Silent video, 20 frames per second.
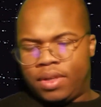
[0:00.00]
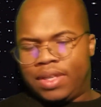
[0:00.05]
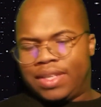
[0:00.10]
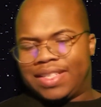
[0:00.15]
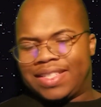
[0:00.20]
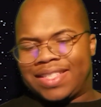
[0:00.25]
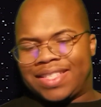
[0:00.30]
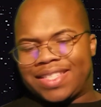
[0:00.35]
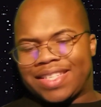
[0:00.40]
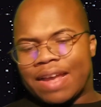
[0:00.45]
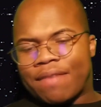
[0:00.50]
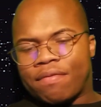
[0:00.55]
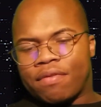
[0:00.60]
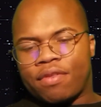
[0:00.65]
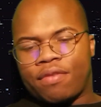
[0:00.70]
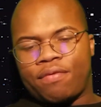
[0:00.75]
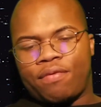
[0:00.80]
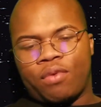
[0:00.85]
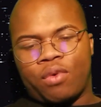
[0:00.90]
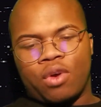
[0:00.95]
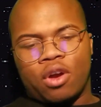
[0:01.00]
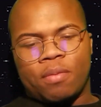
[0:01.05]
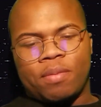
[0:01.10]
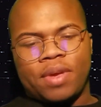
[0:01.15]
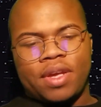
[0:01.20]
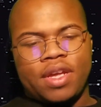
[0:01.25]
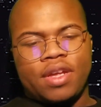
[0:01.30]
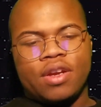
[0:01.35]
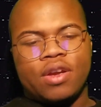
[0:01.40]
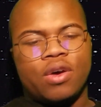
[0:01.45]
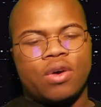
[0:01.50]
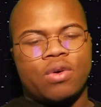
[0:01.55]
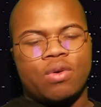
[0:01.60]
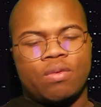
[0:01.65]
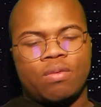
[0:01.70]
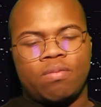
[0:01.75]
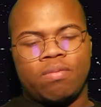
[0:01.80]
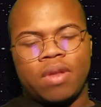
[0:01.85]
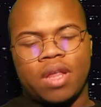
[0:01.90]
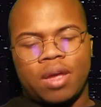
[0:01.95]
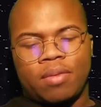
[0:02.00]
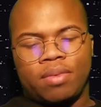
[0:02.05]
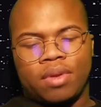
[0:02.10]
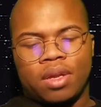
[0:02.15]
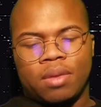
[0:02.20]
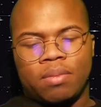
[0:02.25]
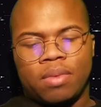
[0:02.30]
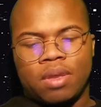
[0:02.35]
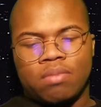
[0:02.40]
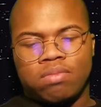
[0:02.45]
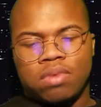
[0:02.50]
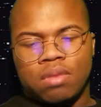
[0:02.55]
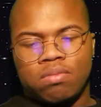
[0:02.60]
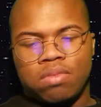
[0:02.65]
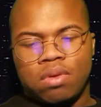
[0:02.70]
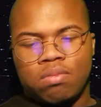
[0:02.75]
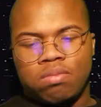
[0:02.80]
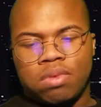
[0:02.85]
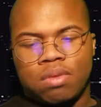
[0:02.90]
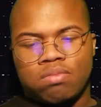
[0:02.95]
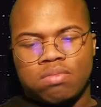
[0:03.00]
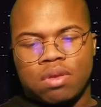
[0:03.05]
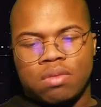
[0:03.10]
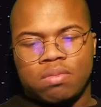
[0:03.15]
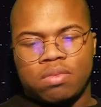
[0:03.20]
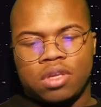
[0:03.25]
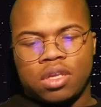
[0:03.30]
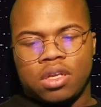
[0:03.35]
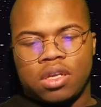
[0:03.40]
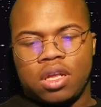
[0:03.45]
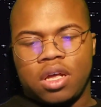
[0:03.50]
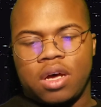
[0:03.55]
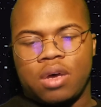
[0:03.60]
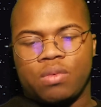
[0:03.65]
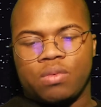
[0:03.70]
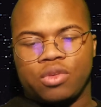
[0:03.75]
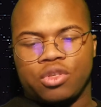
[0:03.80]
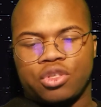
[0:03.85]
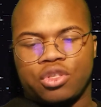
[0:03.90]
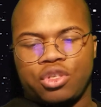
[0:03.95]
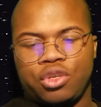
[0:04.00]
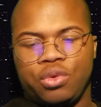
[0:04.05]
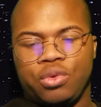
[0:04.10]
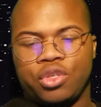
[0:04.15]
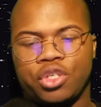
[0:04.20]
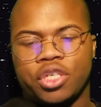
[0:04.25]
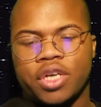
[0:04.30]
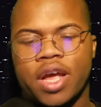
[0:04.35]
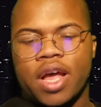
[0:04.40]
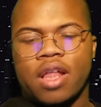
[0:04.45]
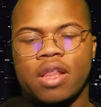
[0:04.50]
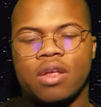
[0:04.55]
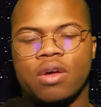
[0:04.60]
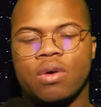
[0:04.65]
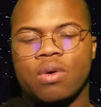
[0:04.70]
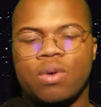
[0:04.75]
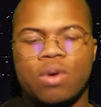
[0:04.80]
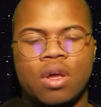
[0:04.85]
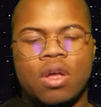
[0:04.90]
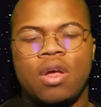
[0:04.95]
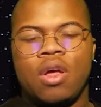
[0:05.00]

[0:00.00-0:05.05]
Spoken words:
Seventh form, Hino, blah blah blah blah blah blah blah, but the cut was too shallow.